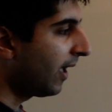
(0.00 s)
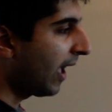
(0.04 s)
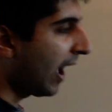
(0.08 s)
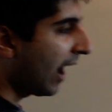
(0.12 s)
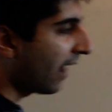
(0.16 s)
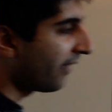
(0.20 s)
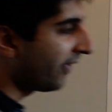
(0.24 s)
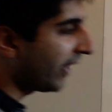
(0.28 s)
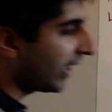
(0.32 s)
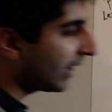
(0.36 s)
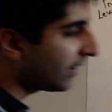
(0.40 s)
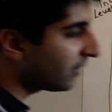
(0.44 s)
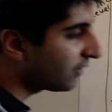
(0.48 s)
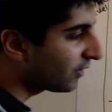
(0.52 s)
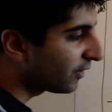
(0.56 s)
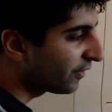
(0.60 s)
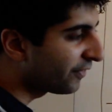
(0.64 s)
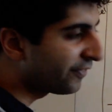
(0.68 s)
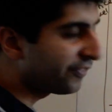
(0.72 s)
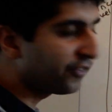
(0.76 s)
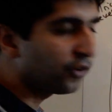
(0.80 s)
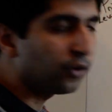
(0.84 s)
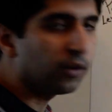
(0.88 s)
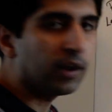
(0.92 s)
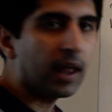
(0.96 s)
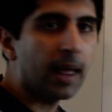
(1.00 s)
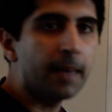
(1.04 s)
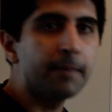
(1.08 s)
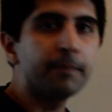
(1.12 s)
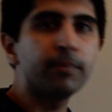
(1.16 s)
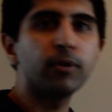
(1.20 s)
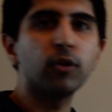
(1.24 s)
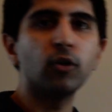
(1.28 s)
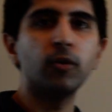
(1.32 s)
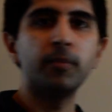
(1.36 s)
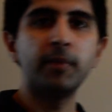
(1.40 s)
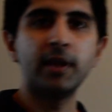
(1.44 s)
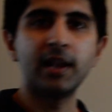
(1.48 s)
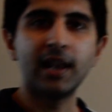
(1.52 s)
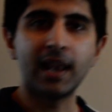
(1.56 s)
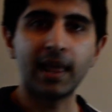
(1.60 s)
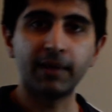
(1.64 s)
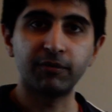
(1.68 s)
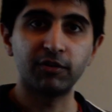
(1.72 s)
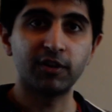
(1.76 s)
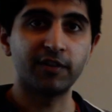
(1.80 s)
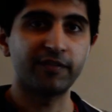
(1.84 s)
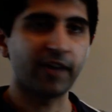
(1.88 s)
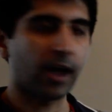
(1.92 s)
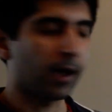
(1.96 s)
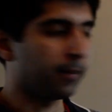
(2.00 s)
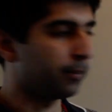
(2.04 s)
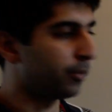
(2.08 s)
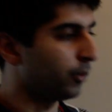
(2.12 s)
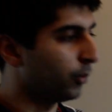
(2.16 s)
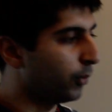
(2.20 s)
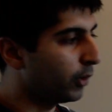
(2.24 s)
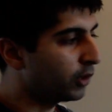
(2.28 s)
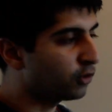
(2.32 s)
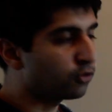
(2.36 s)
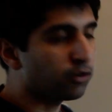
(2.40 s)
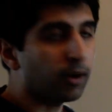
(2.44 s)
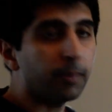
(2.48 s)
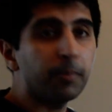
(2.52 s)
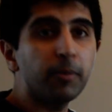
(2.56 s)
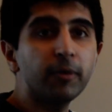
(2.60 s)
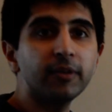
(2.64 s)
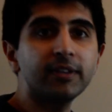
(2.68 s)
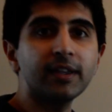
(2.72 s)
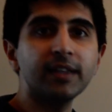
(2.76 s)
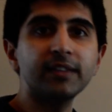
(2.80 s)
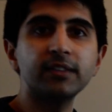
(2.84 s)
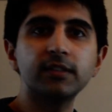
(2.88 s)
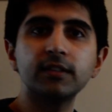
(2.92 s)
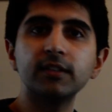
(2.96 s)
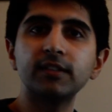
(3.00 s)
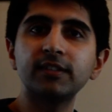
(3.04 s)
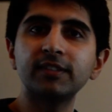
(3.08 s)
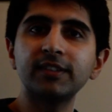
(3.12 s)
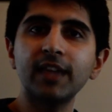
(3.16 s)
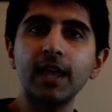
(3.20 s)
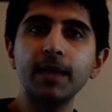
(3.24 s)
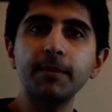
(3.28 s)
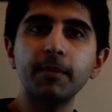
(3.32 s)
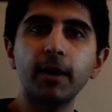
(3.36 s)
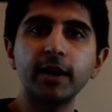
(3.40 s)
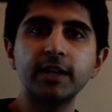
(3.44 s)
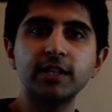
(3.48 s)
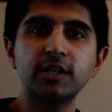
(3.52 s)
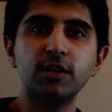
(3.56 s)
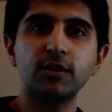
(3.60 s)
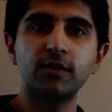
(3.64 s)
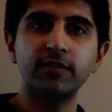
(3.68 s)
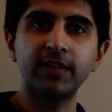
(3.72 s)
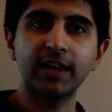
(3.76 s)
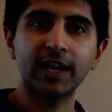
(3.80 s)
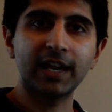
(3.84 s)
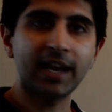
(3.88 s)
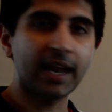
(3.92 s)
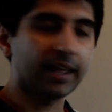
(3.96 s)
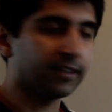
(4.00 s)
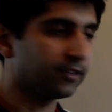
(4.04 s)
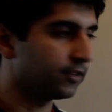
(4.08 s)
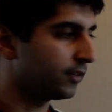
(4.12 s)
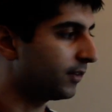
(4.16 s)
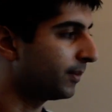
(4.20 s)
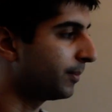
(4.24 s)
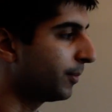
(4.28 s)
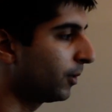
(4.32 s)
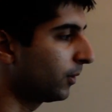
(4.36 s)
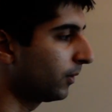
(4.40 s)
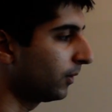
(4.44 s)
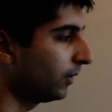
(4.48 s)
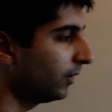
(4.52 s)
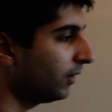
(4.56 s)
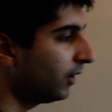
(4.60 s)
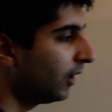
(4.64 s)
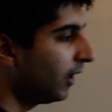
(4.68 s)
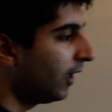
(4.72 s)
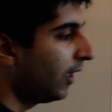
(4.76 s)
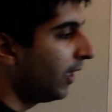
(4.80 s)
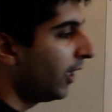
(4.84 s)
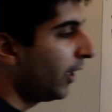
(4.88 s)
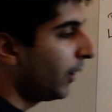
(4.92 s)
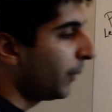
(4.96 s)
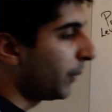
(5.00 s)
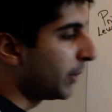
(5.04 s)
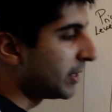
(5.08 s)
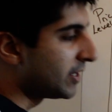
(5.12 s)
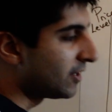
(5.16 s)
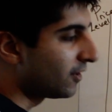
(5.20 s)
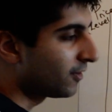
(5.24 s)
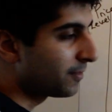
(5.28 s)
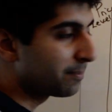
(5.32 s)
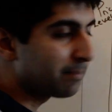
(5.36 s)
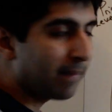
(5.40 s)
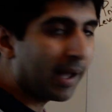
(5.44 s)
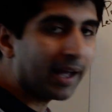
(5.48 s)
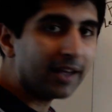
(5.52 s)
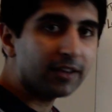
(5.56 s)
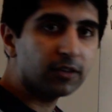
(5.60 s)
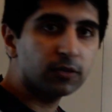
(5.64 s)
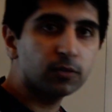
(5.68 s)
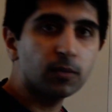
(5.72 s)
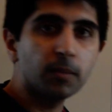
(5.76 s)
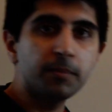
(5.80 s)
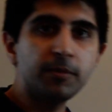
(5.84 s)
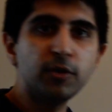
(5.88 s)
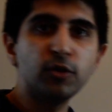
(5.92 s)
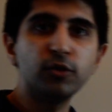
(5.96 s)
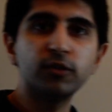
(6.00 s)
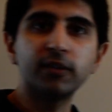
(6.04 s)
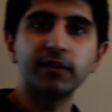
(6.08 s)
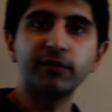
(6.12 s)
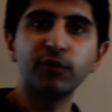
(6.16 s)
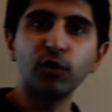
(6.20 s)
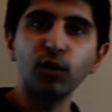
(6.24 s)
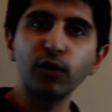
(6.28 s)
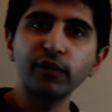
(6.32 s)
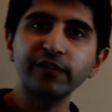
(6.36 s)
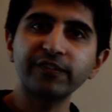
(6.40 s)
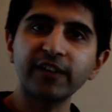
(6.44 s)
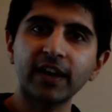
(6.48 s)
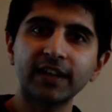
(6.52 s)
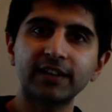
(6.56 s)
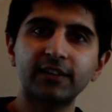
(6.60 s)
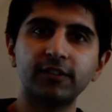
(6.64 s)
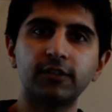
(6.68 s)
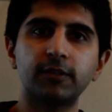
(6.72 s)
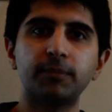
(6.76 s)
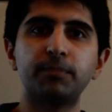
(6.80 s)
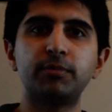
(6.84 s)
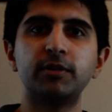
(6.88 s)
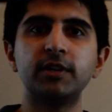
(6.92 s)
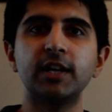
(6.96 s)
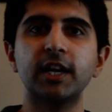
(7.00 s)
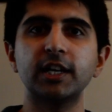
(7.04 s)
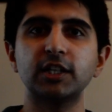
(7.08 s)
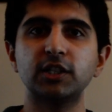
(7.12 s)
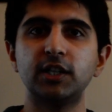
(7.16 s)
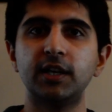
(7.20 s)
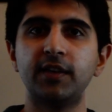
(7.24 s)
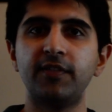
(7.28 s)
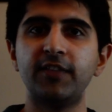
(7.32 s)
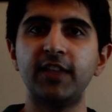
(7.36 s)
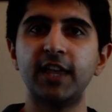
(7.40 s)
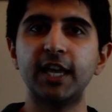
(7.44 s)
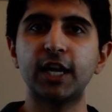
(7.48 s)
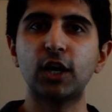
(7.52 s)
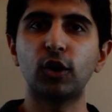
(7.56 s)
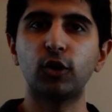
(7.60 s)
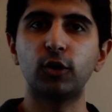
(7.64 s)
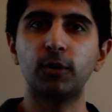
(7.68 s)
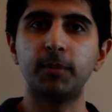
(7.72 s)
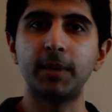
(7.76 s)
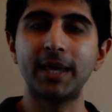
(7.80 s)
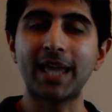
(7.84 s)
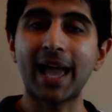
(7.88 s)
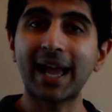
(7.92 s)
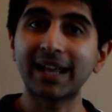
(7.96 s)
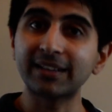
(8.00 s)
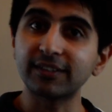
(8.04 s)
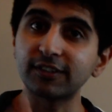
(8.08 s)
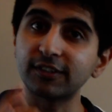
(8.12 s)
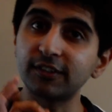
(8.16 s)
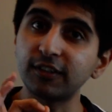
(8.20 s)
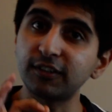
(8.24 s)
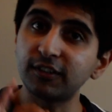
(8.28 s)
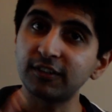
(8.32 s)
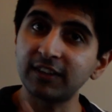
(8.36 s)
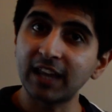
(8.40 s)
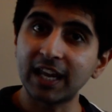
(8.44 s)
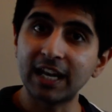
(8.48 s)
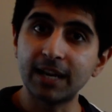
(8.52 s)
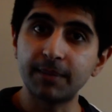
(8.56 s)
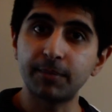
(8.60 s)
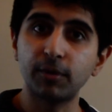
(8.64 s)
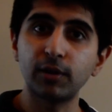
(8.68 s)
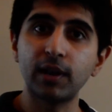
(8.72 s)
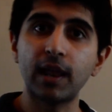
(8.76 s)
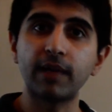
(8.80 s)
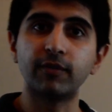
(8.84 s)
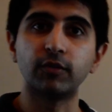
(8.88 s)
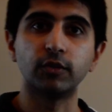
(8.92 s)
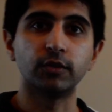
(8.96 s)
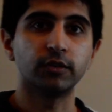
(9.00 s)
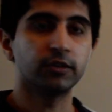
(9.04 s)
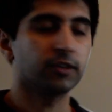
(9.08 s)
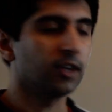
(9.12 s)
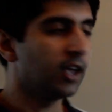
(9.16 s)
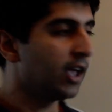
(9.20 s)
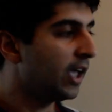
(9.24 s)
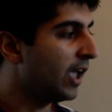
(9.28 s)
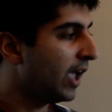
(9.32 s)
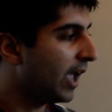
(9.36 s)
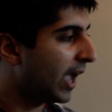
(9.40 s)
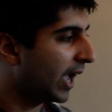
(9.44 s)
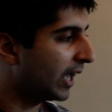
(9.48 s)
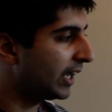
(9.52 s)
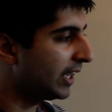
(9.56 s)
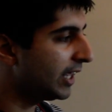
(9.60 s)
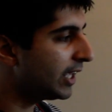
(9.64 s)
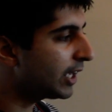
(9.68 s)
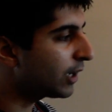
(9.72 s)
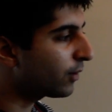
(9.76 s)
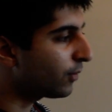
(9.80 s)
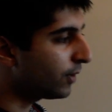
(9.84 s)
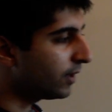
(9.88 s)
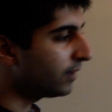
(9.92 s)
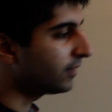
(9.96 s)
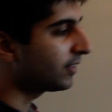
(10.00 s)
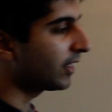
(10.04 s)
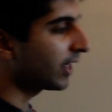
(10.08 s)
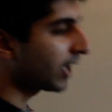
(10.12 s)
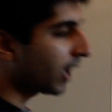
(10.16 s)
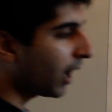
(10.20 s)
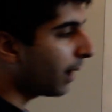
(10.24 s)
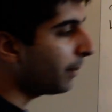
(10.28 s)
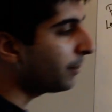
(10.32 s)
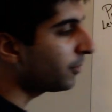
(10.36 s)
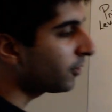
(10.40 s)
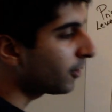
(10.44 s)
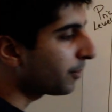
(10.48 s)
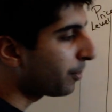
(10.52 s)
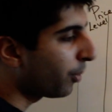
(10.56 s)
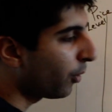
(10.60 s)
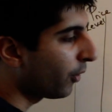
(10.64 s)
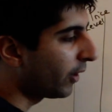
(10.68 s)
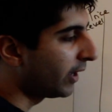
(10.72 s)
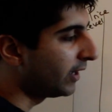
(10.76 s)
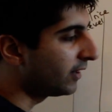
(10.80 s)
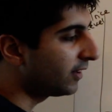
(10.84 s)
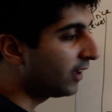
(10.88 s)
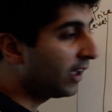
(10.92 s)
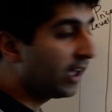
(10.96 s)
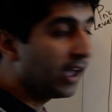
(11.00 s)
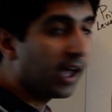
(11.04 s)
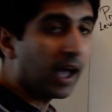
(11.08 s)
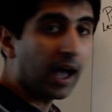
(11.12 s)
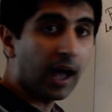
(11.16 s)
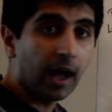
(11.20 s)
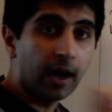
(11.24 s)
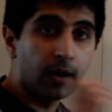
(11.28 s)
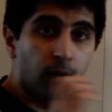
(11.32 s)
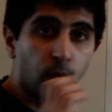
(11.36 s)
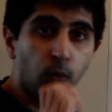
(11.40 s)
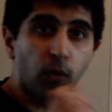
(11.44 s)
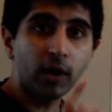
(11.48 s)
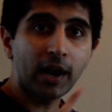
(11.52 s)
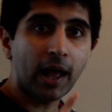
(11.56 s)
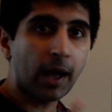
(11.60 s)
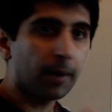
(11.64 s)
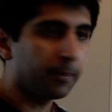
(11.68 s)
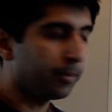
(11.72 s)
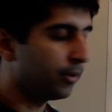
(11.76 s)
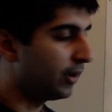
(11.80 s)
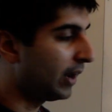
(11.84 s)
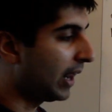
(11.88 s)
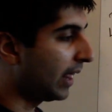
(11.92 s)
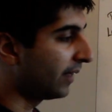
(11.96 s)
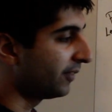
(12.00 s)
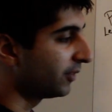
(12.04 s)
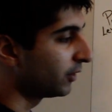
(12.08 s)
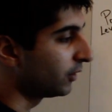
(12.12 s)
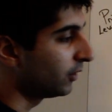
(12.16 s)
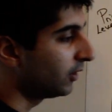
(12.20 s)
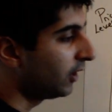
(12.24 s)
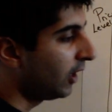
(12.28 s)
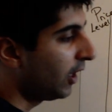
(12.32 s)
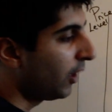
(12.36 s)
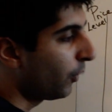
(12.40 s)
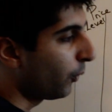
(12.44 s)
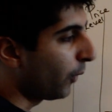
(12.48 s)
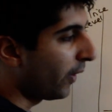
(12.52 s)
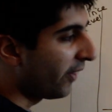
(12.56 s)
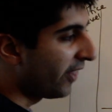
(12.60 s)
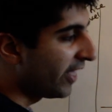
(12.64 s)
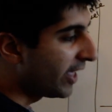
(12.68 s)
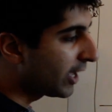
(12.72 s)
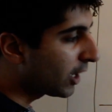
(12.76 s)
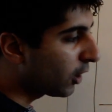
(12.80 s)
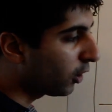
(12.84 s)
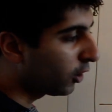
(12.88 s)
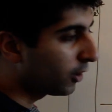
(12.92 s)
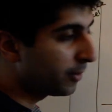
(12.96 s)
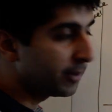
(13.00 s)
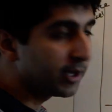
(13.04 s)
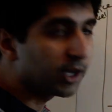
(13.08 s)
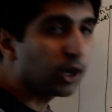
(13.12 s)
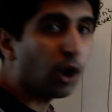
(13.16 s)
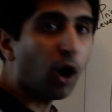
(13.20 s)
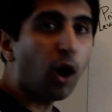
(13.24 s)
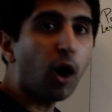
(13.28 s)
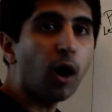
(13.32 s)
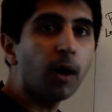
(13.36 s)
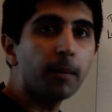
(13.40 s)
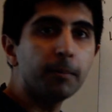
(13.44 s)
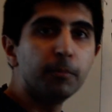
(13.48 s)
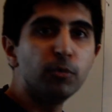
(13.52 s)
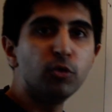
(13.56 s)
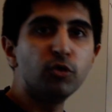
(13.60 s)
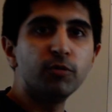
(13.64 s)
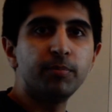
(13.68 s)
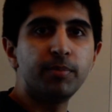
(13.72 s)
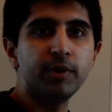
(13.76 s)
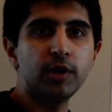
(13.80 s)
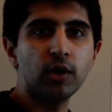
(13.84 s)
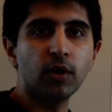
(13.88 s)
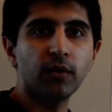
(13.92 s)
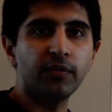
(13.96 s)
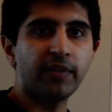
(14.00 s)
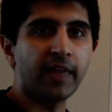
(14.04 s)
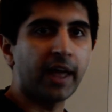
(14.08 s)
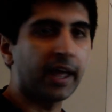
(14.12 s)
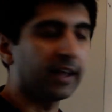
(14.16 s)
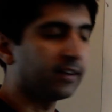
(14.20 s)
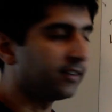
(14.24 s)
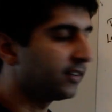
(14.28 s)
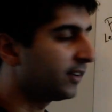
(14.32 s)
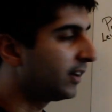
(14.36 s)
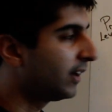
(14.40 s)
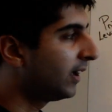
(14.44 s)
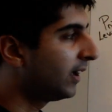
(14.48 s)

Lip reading: and that is the full employment level of output, which represents the same idea in the classical model, which is maximum use of all factors of production in the economy at sustainable levels. And he agrees there comes a point at one output level where the economy can't move beyond that